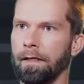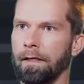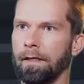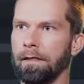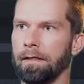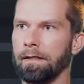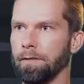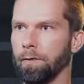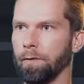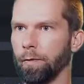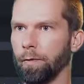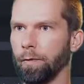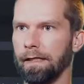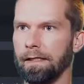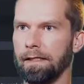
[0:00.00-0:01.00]
So when we
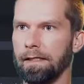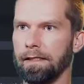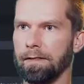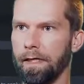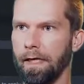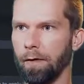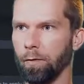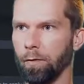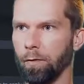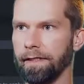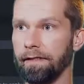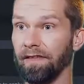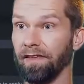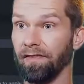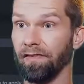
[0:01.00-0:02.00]
add this one now, we
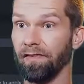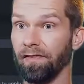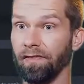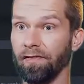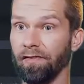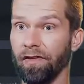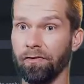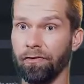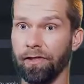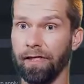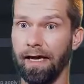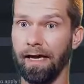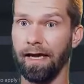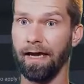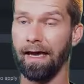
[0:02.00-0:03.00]
in theory
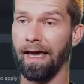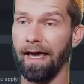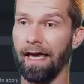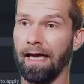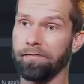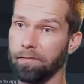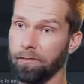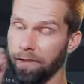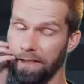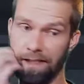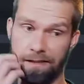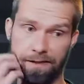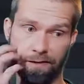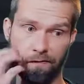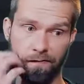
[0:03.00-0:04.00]
have already a
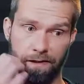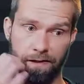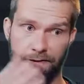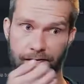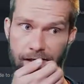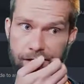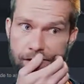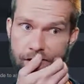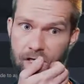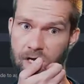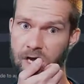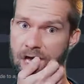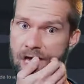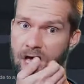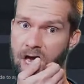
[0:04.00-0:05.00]
serverless function.
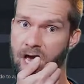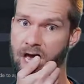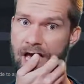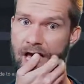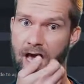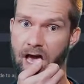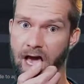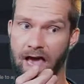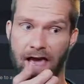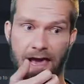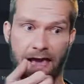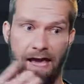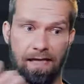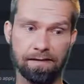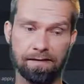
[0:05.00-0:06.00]

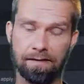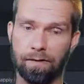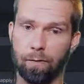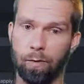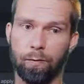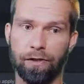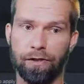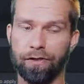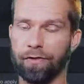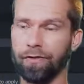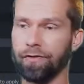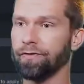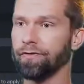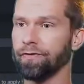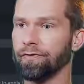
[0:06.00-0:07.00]
And what we could
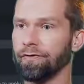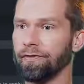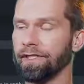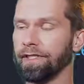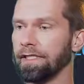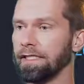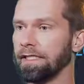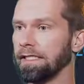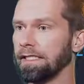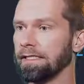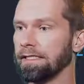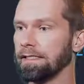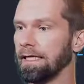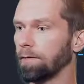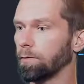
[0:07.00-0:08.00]
do here is that we